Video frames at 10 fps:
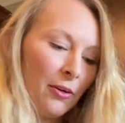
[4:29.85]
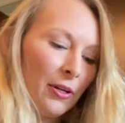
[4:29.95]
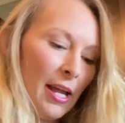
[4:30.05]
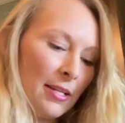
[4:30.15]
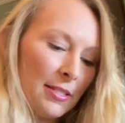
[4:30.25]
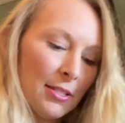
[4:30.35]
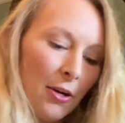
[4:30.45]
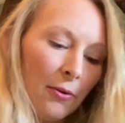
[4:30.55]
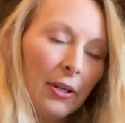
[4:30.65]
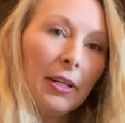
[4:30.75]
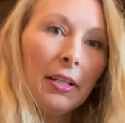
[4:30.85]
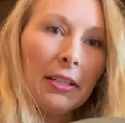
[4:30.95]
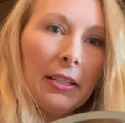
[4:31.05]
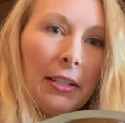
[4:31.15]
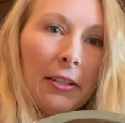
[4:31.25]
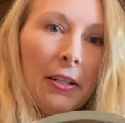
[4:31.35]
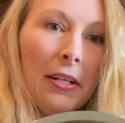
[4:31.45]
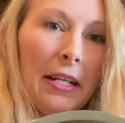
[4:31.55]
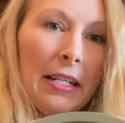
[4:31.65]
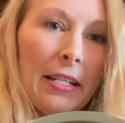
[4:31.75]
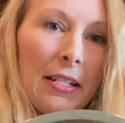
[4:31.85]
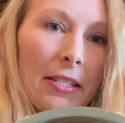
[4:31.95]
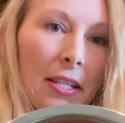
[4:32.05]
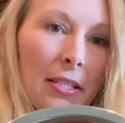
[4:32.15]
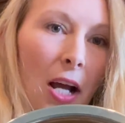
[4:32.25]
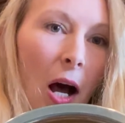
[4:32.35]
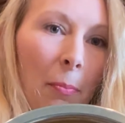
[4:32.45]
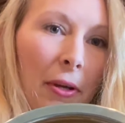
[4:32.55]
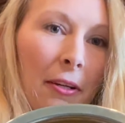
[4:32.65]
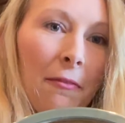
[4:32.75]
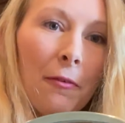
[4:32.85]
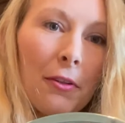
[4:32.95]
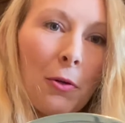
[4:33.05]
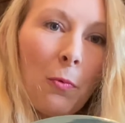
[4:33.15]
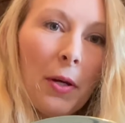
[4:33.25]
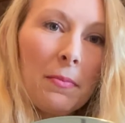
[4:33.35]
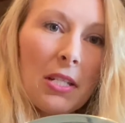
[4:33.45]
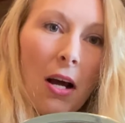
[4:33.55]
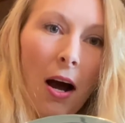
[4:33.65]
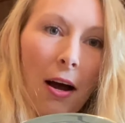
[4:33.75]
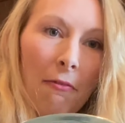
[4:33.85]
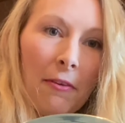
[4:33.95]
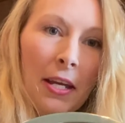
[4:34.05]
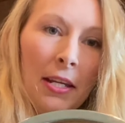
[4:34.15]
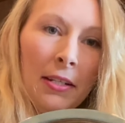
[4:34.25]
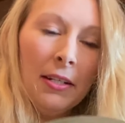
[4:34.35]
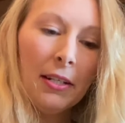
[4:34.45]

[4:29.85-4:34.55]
Okay, so here is the topping for the whipped coffee.